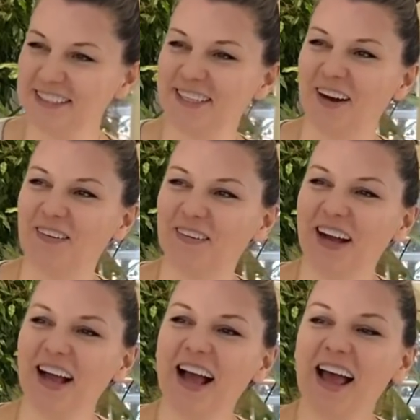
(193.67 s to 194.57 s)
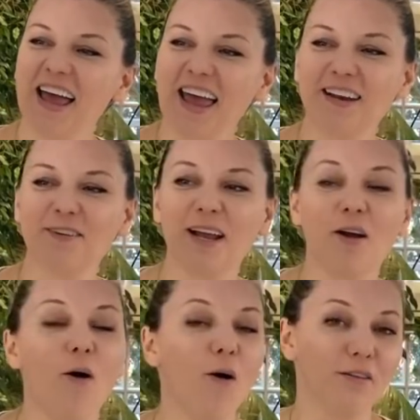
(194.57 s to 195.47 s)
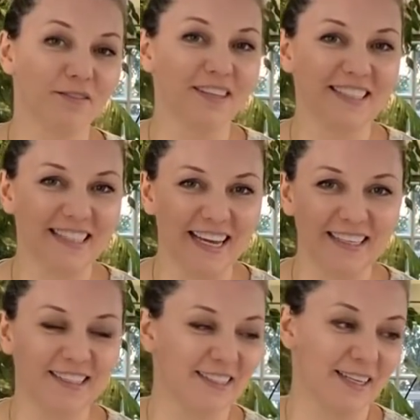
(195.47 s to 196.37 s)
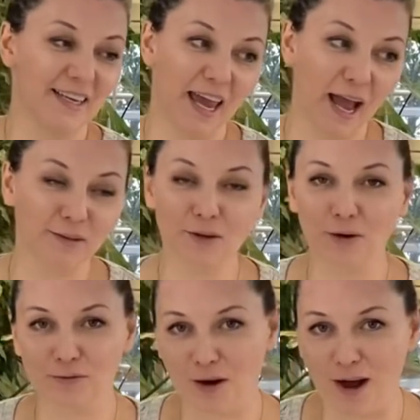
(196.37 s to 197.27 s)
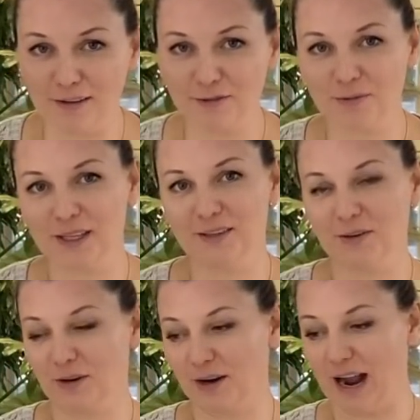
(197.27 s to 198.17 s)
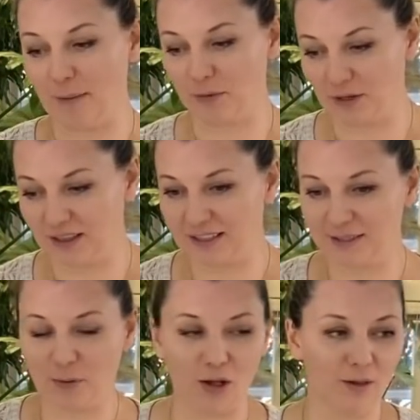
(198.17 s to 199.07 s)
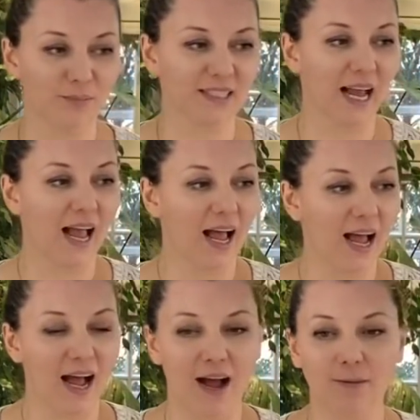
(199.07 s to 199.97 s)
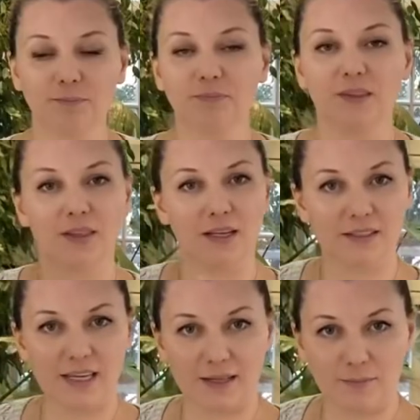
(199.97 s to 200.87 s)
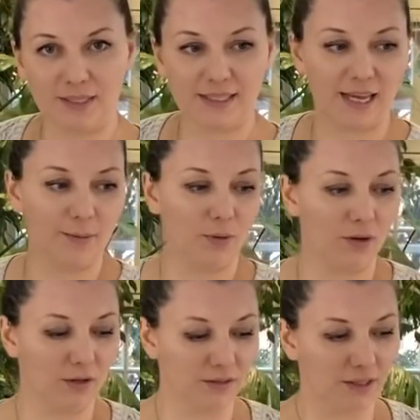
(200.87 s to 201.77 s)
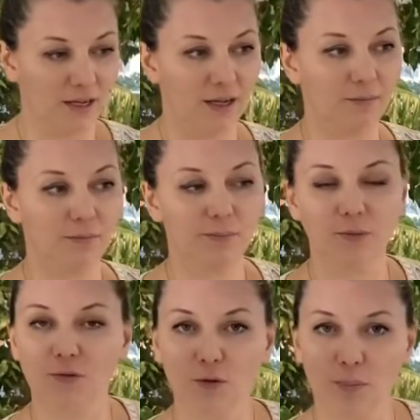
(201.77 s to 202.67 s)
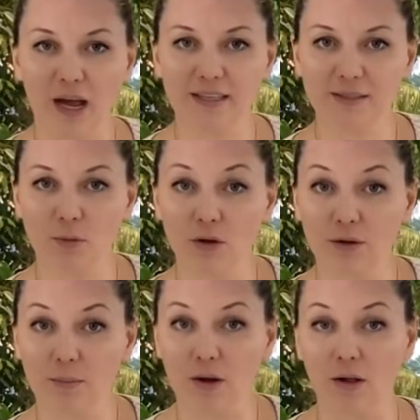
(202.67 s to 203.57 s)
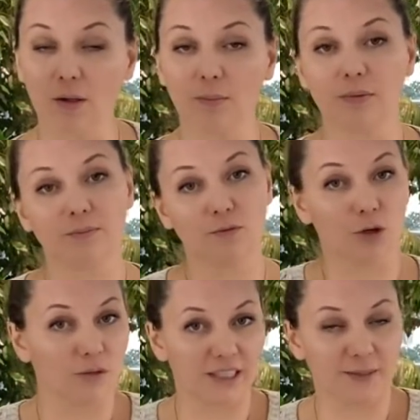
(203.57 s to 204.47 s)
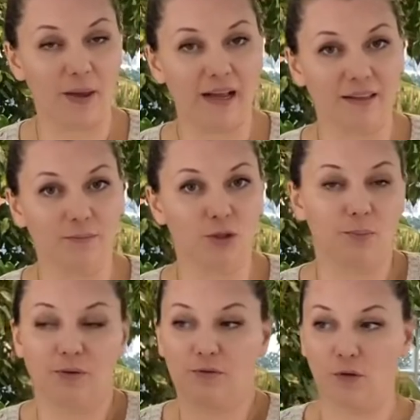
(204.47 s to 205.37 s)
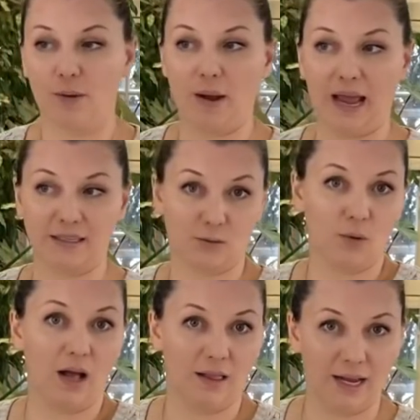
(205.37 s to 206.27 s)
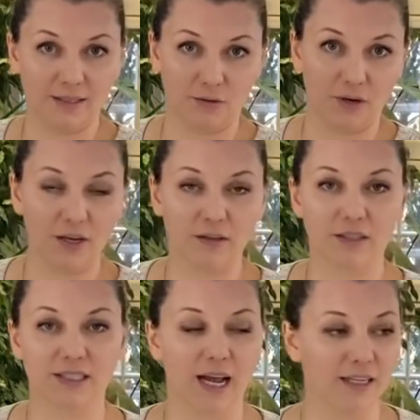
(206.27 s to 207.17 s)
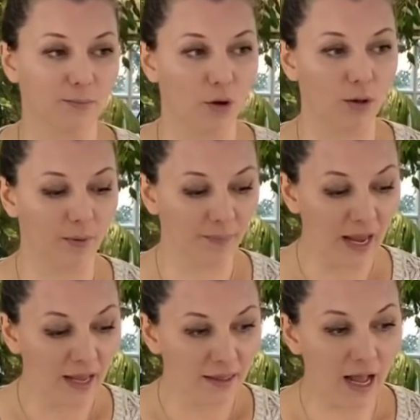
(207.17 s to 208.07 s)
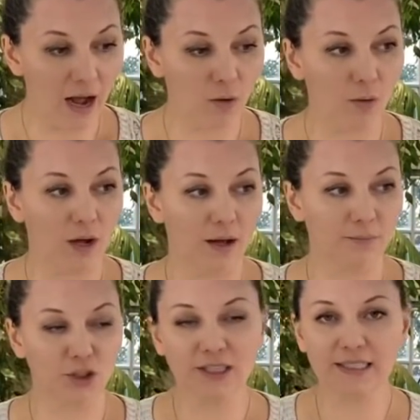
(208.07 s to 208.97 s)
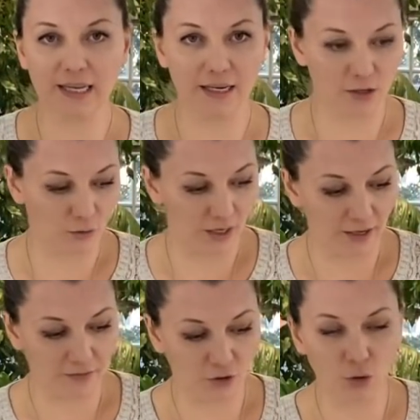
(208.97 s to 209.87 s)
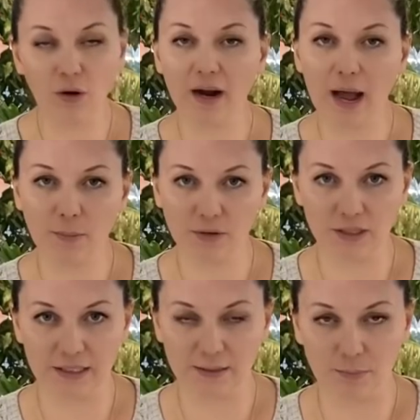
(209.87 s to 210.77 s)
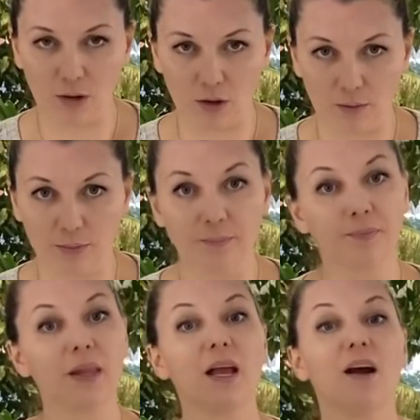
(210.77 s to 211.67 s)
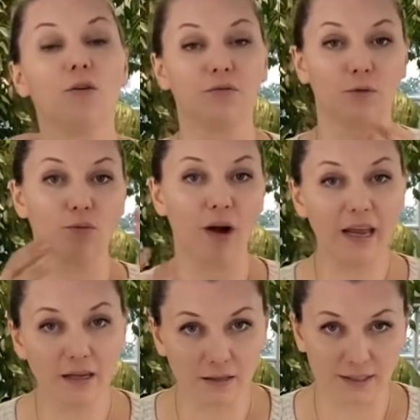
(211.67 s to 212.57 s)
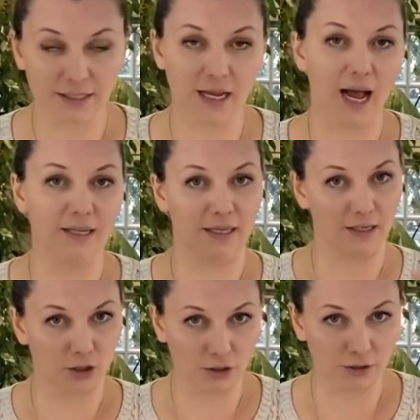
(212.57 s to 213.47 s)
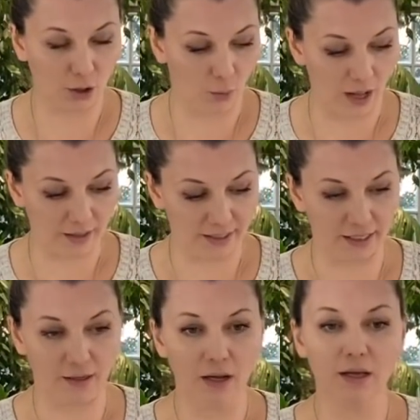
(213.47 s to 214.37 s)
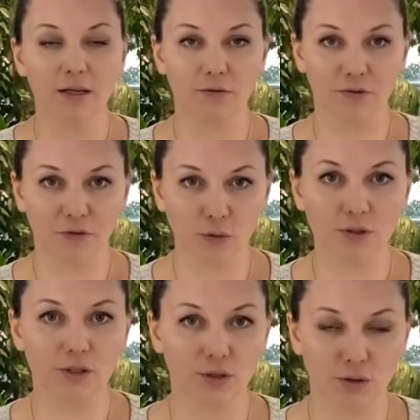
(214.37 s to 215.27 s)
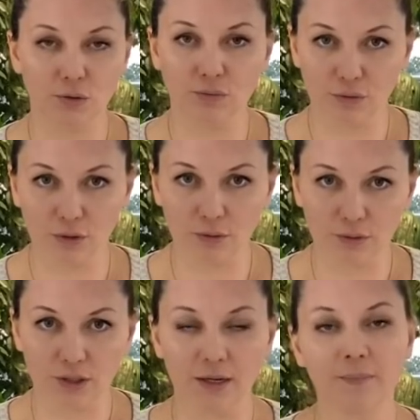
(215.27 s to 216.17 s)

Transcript: So anyway, all of these things can go wrong with your Amaryllis bulbs. Things get mislabeled. If you buy a smaller bulb, don't expect them to perform as well as a regular size bulb. Now, just a side note, if your Amaryllis bulb of regular size and good quality refuses to root,